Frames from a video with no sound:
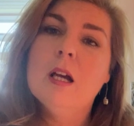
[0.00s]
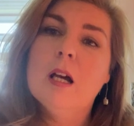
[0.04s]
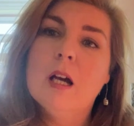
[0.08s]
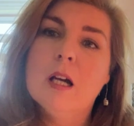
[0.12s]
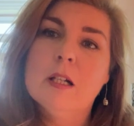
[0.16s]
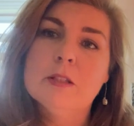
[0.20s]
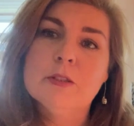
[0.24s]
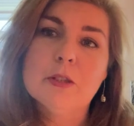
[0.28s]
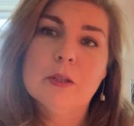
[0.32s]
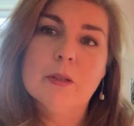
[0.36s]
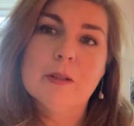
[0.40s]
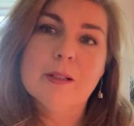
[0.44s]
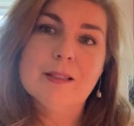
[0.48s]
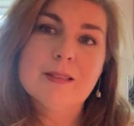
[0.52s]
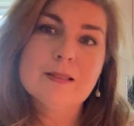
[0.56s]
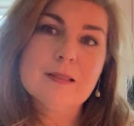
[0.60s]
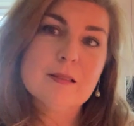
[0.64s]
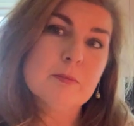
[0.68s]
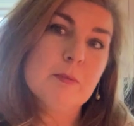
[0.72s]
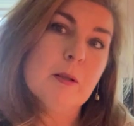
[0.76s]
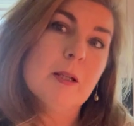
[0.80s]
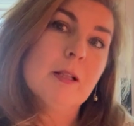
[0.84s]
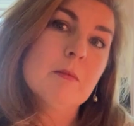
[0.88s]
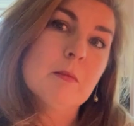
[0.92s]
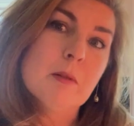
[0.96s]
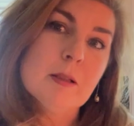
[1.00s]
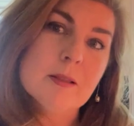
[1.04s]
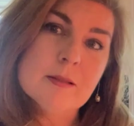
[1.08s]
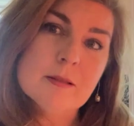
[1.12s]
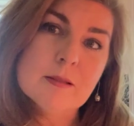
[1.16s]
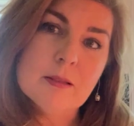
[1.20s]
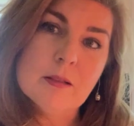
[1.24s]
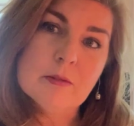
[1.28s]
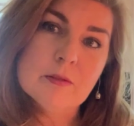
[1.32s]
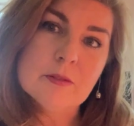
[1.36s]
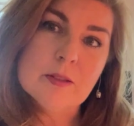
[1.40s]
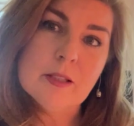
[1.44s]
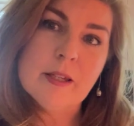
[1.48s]
I don't expect
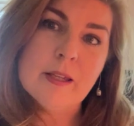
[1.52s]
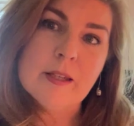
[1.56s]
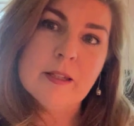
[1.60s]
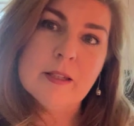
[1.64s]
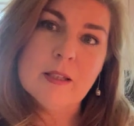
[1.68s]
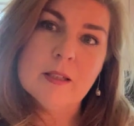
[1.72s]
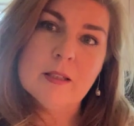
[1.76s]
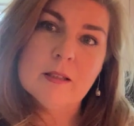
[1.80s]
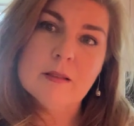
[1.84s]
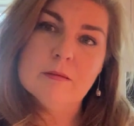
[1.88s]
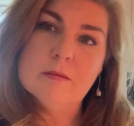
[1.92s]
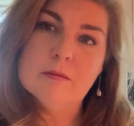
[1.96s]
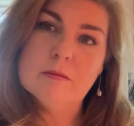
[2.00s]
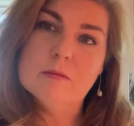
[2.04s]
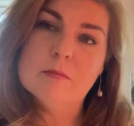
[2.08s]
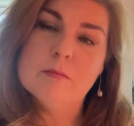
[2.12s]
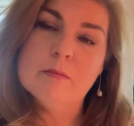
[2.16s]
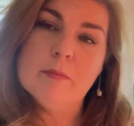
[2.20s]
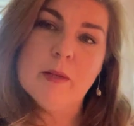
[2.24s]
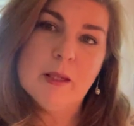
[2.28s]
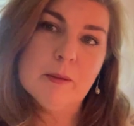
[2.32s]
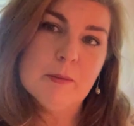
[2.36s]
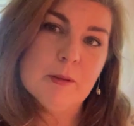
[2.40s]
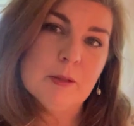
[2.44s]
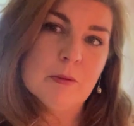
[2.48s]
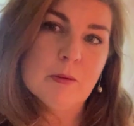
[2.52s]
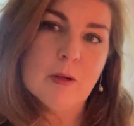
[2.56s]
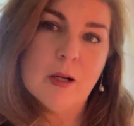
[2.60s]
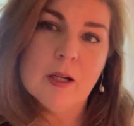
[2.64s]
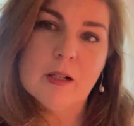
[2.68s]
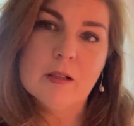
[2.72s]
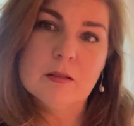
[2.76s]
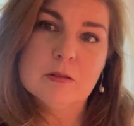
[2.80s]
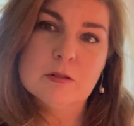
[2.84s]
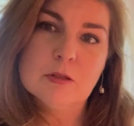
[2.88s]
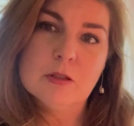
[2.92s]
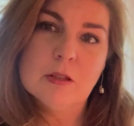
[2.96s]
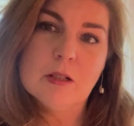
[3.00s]
myself to hit maybe right
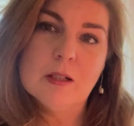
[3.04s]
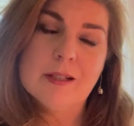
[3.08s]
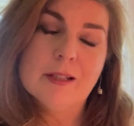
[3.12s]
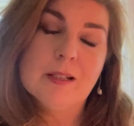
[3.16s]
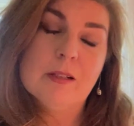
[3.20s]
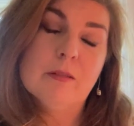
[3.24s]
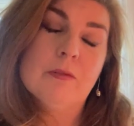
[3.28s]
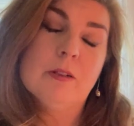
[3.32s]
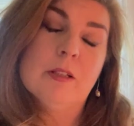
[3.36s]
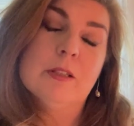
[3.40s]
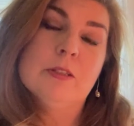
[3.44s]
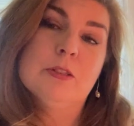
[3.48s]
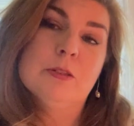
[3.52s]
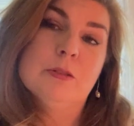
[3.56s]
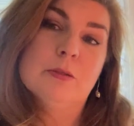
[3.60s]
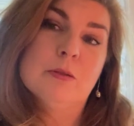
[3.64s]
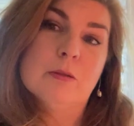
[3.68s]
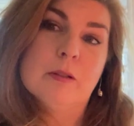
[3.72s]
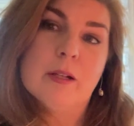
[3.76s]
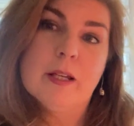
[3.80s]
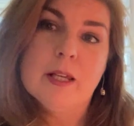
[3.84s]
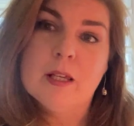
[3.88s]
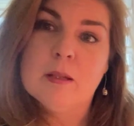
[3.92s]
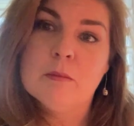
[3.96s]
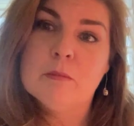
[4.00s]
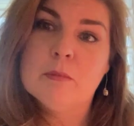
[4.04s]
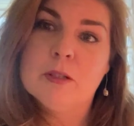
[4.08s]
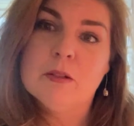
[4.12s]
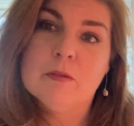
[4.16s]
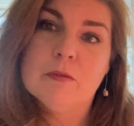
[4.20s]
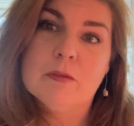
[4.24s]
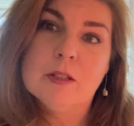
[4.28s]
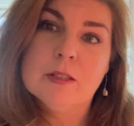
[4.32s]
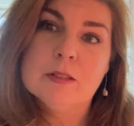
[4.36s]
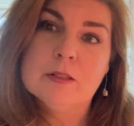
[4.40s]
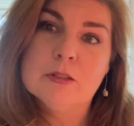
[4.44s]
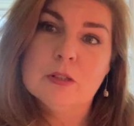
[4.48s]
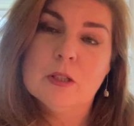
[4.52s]
on target. If I do, great. But if
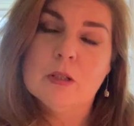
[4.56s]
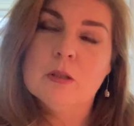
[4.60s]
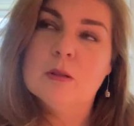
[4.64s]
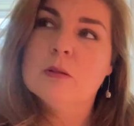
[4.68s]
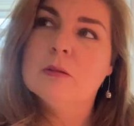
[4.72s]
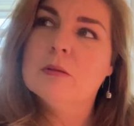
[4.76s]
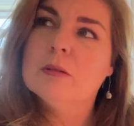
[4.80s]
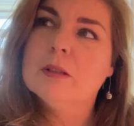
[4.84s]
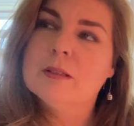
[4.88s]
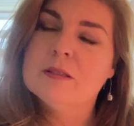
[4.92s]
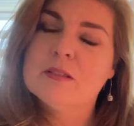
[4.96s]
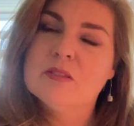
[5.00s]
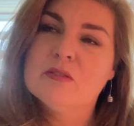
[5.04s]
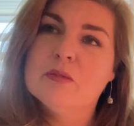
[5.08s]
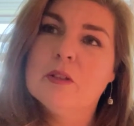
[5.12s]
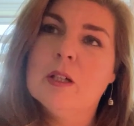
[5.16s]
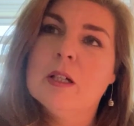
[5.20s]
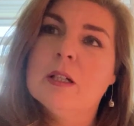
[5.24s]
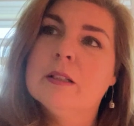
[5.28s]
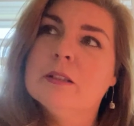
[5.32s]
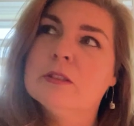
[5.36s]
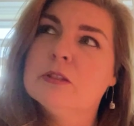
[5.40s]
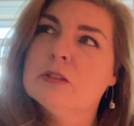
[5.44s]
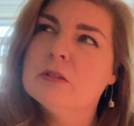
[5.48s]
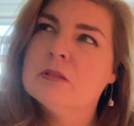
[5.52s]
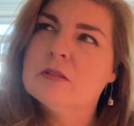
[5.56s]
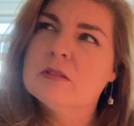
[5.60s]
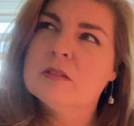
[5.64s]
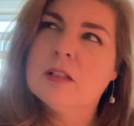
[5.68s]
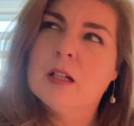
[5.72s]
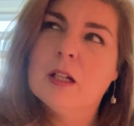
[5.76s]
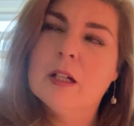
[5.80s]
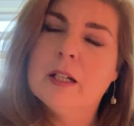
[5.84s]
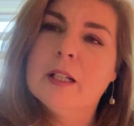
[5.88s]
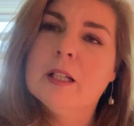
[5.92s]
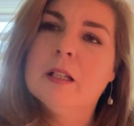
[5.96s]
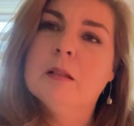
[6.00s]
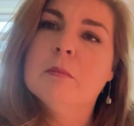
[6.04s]
I don't, it's fine. It's just
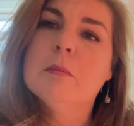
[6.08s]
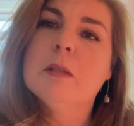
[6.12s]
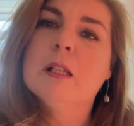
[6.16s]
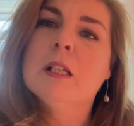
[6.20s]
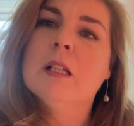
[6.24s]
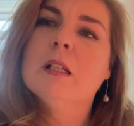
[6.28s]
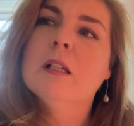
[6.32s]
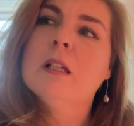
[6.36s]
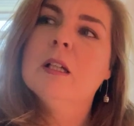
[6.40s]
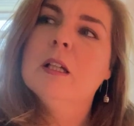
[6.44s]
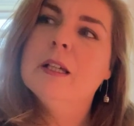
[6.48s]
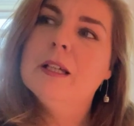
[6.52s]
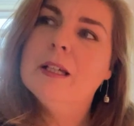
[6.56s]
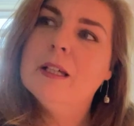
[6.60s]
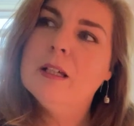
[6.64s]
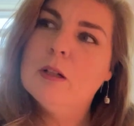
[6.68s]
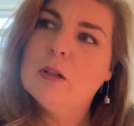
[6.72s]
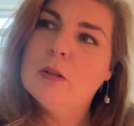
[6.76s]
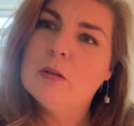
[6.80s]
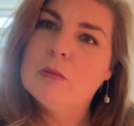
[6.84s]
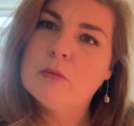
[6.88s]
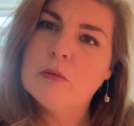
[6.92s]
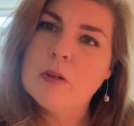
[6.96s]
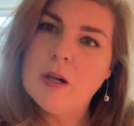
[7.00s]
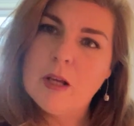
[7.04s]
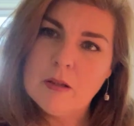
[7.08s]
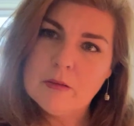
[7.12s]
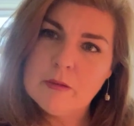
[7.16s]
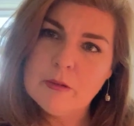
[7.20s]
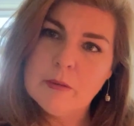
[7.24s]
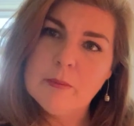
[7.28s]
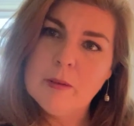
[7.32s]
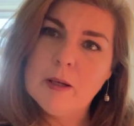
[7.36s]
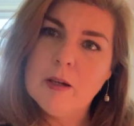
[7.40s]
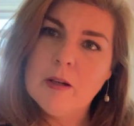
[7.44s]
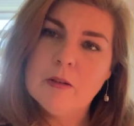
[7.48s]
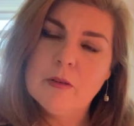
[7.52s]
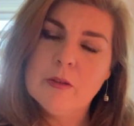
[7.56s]
guiding me
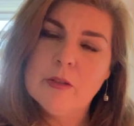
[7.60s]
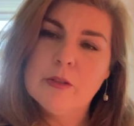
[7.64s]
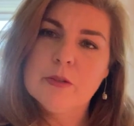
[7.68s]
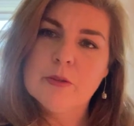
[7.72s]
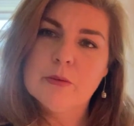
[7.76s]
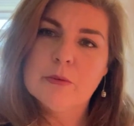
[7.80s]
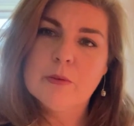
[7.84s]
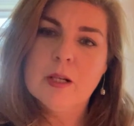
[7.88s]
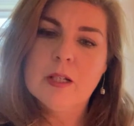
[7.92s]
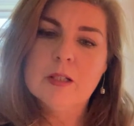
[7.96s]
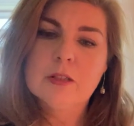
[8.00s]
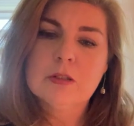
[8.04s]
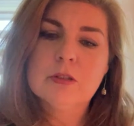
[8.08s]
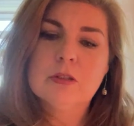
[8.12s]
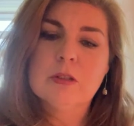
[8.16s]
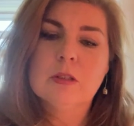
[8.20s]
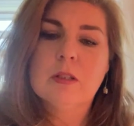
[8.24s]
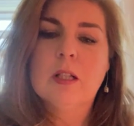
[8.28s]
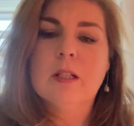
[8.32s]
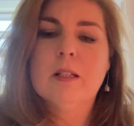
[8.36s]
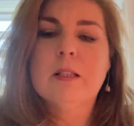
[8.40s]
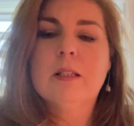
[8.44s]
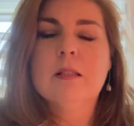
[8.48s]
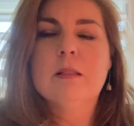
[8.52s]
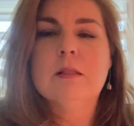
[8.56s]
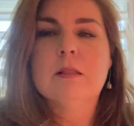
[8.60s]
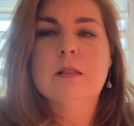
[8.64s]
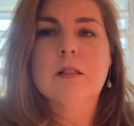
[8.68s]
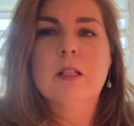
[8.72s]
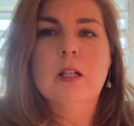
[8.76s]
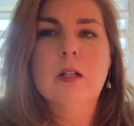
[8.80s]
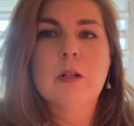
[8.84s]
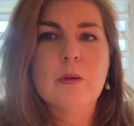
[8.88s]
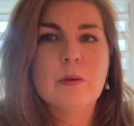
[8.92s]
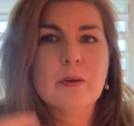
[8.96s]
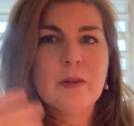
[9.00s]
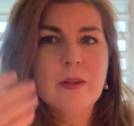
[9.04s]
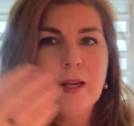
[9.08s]
roundabout in the direction I need to
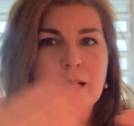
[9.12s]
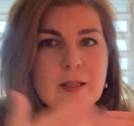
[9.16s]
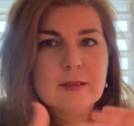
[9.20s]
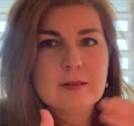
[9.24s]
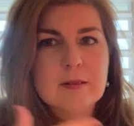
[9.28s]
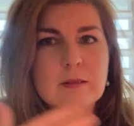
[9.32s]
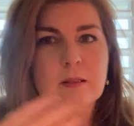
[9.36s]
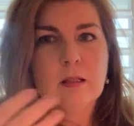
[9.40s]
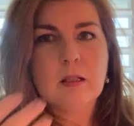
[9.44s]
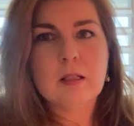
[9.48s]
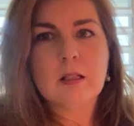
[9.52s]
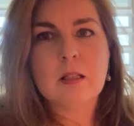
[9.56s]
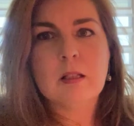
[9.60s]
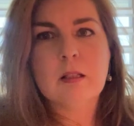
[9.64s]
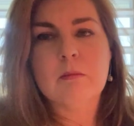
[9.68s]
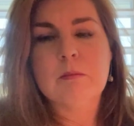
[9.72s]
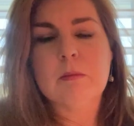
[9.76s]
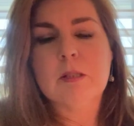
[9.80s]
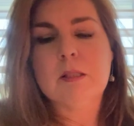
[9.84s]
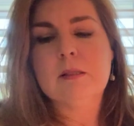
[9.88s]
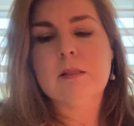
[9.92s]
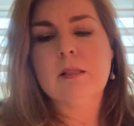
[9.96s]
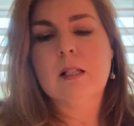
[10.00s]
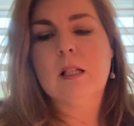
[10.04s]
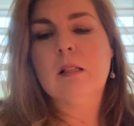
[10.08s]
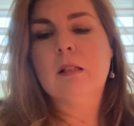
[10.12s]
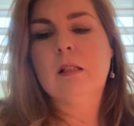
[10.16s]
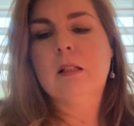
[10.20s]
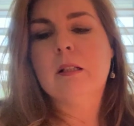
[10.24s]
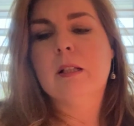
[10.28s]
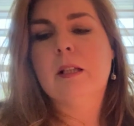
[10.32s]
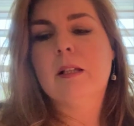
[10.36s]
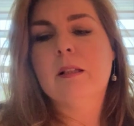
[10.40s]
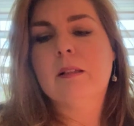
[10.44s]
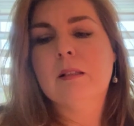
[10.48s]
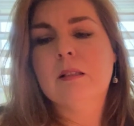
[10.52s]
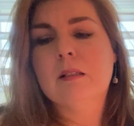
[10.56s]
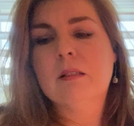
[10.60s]
go. That's kind of the
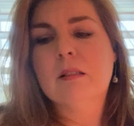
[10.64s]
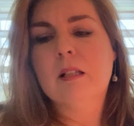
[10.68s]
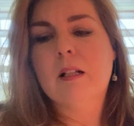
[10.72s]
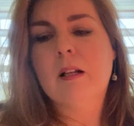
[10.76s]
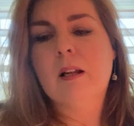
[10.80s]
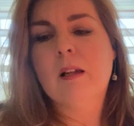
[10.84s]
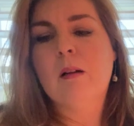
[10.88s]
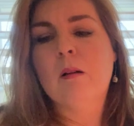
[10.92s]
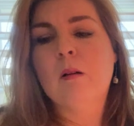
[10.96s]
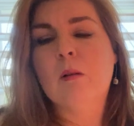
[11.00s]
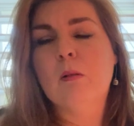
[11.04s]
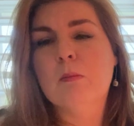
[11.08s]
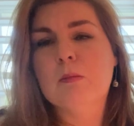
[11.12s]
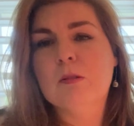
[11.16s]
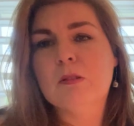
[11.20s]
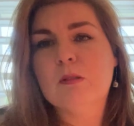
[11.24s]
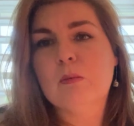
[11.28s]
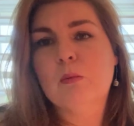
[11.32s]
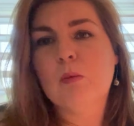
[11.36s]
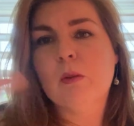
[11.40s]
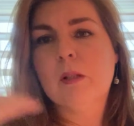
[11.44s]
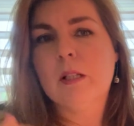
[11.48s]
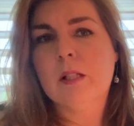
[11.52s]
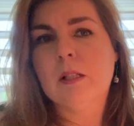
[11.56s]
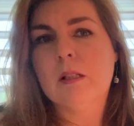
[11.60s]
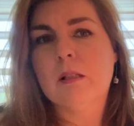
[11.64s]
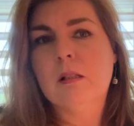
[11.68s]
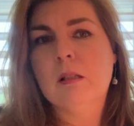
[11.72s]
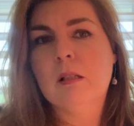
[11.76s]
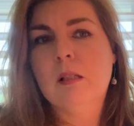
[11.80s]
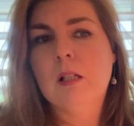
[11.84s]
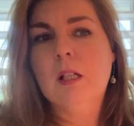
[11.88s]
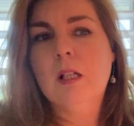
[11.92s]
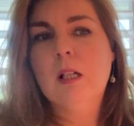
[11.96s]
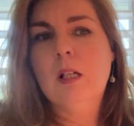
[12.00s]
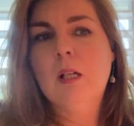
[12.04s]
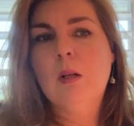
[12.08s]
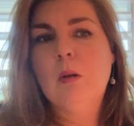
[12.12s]
mentality I think that helps when
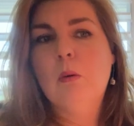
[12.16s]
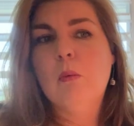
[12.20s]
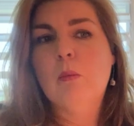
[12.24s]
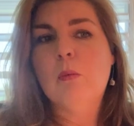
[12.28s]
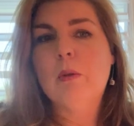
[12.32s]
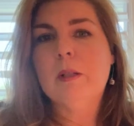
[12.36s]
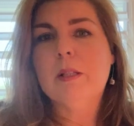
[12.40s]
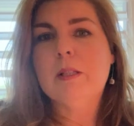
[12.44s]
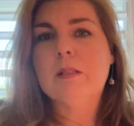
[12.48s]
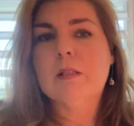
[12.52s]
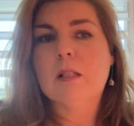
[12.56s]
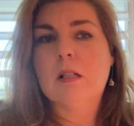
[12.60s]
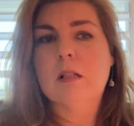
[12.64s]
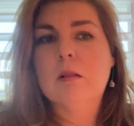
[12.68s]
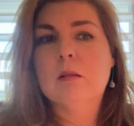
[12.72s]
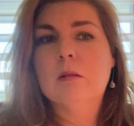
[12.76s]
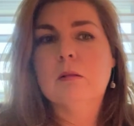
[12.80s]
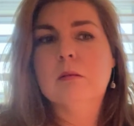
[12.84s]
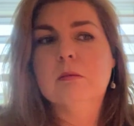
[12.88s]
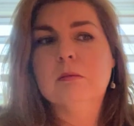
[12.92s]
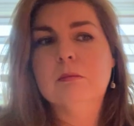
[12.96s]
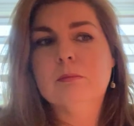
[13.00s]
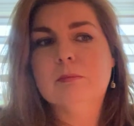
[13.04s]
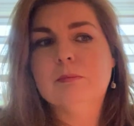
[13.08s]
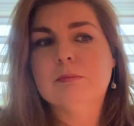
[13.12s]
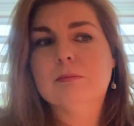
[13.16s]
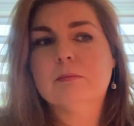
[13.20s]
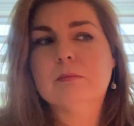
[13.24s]
we don't